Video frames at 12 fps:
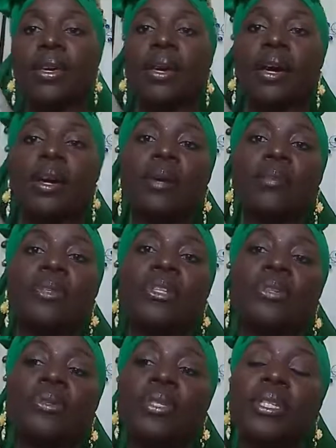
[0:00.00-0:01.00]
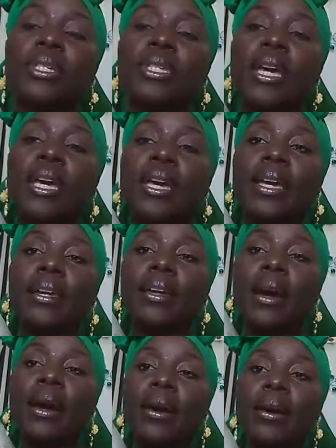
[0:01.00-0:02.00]
I come to you today
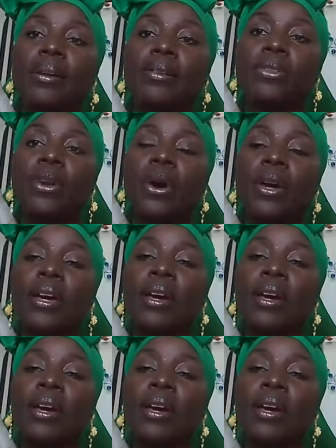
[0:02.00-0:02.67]
talking